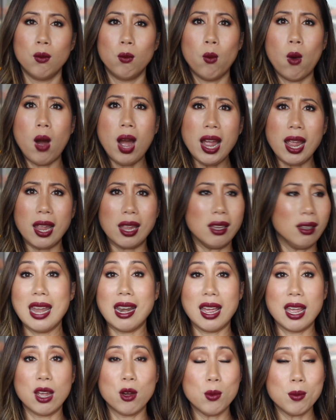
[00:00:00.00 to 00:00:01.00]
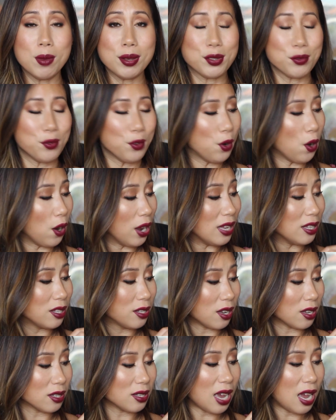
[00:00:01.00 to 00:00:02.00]
why? And I almost forgot, it
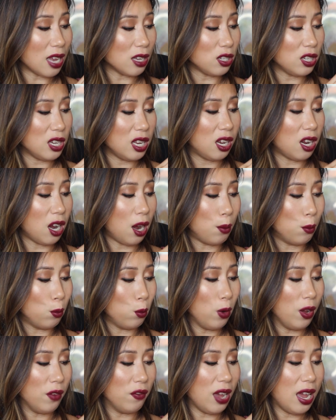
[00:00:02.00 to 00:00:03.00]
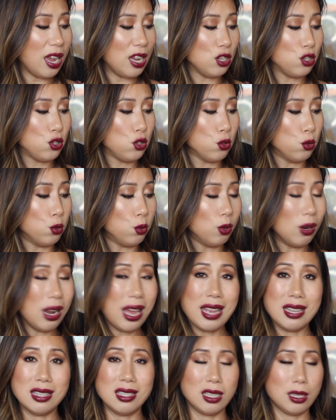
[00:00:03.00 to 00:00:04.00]
does actually come with a dual
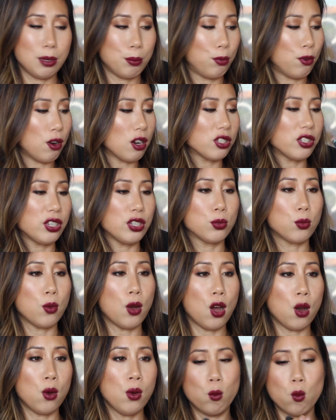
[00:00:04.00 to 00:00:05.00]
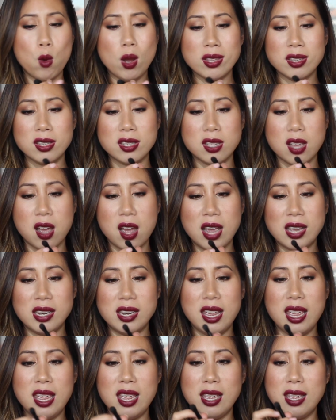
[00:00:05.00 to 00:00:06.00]
ended brush as well. One side
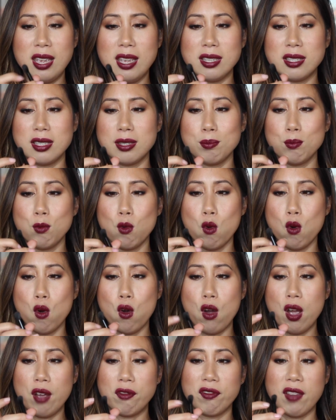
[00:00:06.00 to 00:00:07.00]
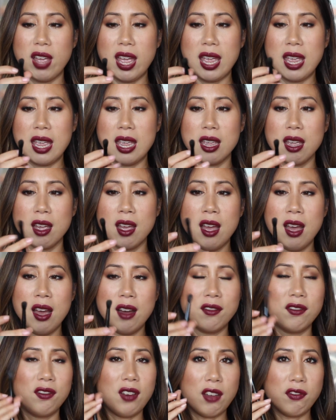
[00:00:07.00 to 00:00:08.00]
is more of a
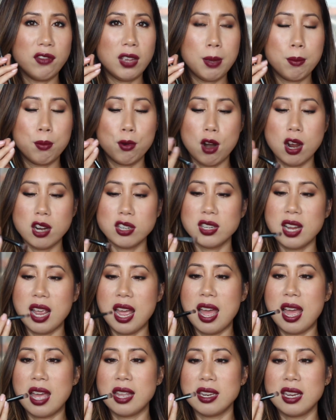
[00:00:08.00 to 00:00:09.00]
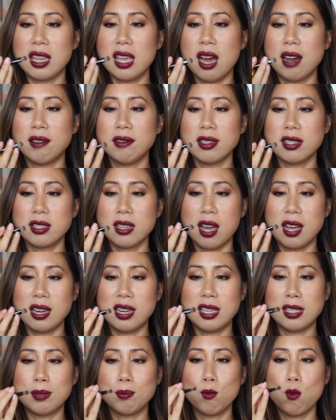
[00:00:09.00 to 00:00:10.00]
fluffy brush and the other
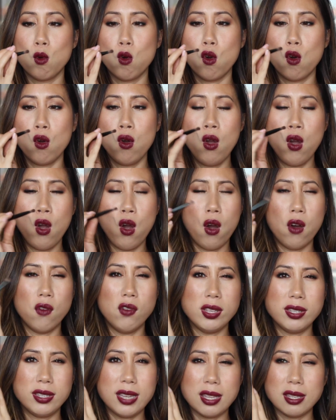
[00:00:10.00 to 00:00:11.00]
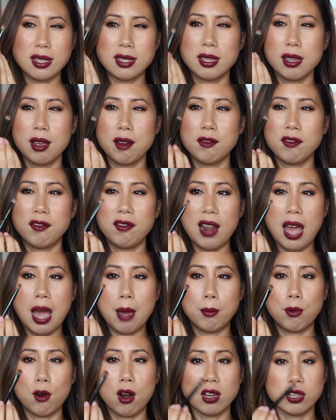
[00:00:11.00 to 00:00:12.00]
side is more of a denser
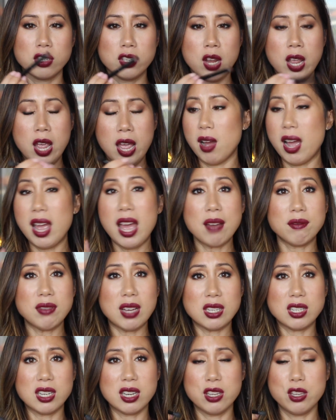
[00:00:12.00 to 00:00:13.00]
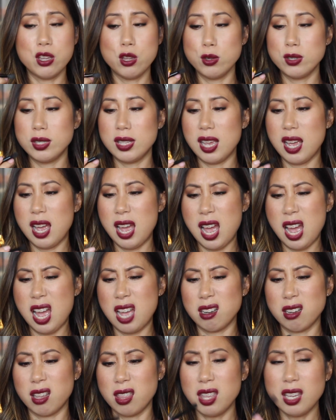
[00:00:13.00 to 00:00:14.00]
flat brush. I have actually used it
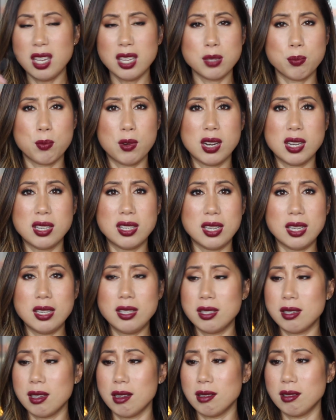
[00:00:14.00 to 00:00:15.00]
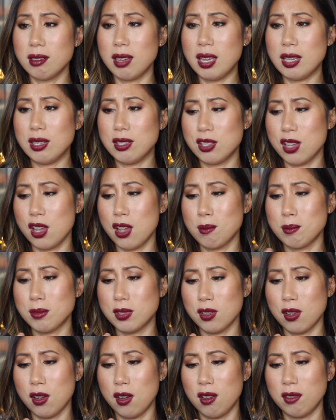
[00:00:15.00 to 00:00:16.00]
and I think it's pretty decent in
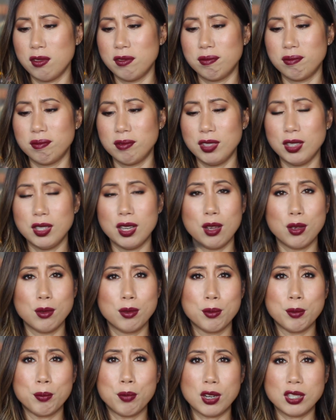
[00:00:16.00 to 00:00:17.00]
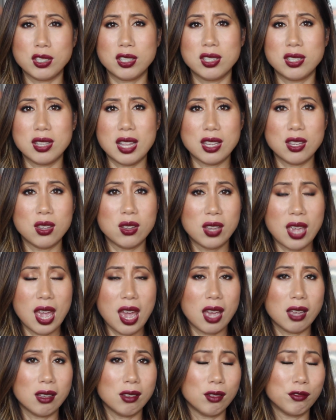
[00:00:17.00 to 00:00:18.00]
terms of, you know, the brushes that you
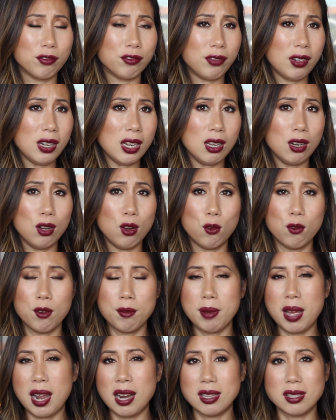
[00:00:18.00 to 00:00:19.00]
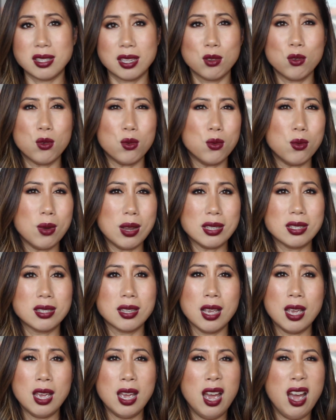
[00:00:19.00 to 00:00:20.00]
get free along with palettes. They're not
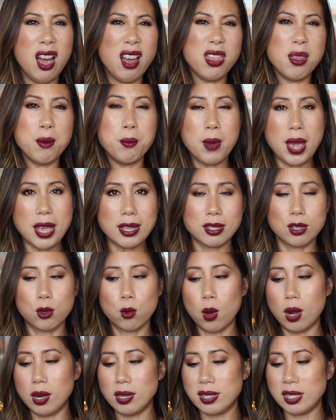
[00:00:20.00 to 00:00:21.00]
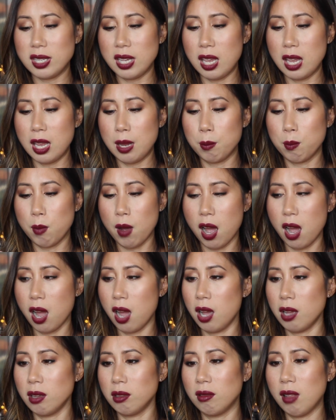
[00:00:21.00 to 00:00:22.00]
always the best quality,
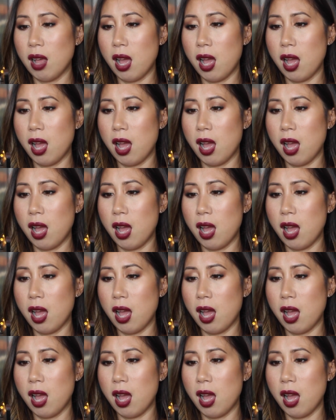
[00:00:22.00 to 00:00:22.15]
but